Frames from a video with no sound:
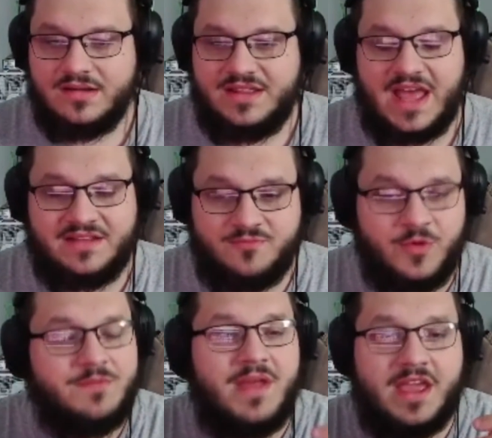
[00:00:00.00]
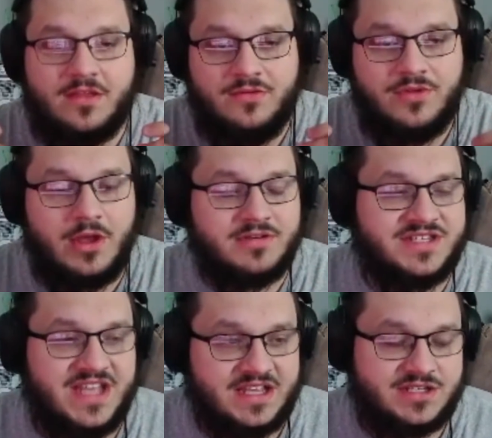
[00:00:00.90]
That would make no
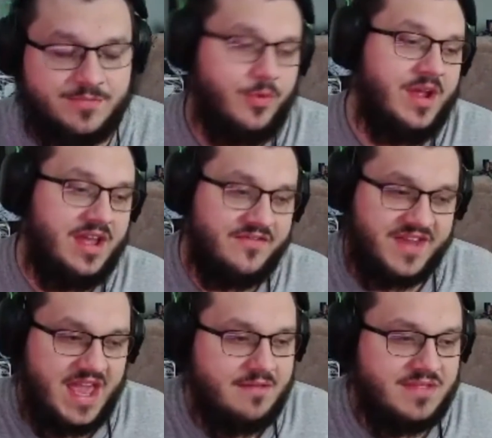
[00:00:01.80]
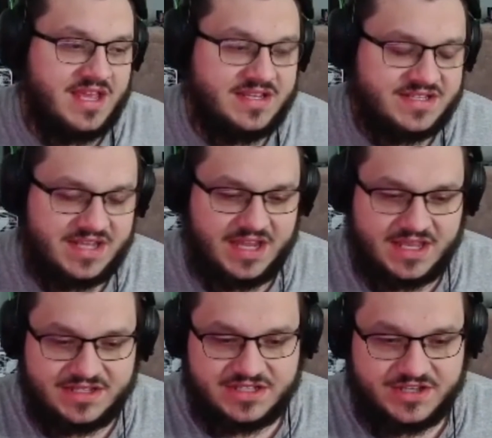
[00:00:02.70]
sense. The point of game testing
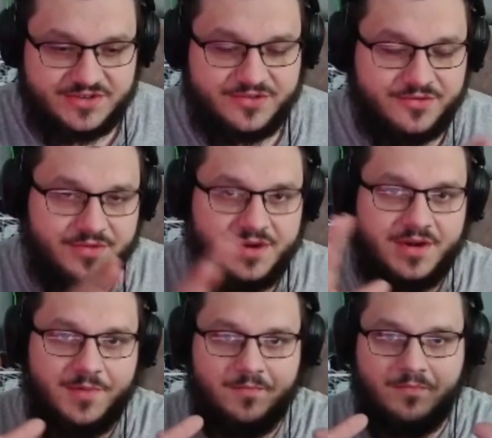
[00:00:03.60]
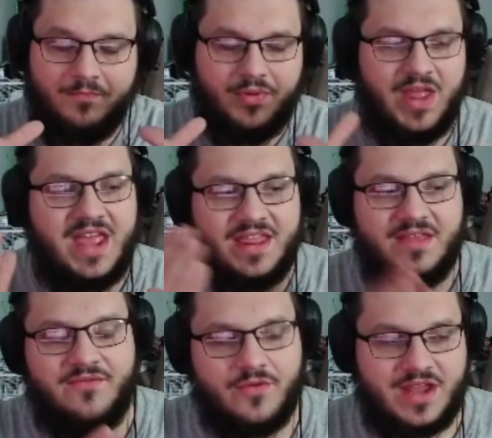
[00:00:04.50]
is to
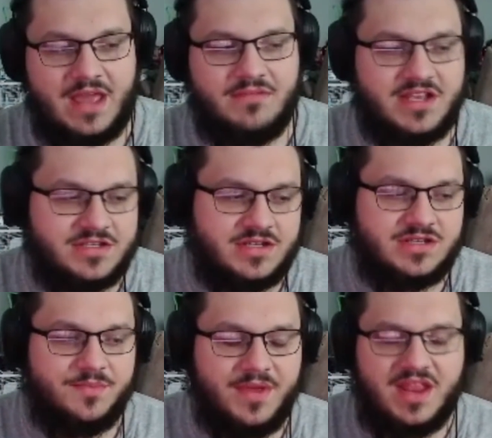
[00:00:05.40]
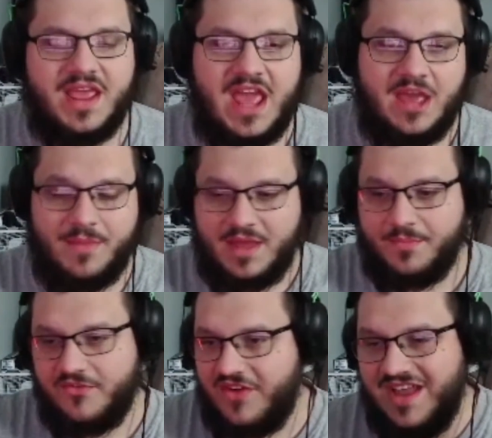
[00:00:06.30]
for game testers to play the game and
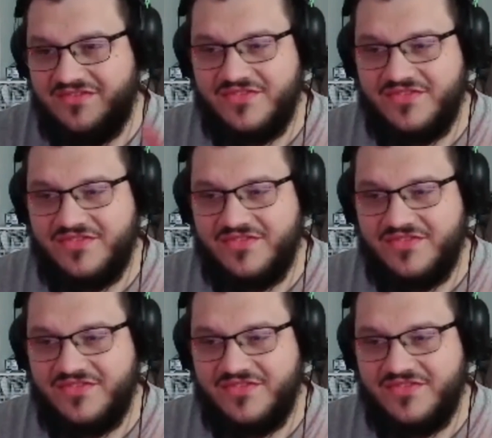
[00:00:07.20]
provide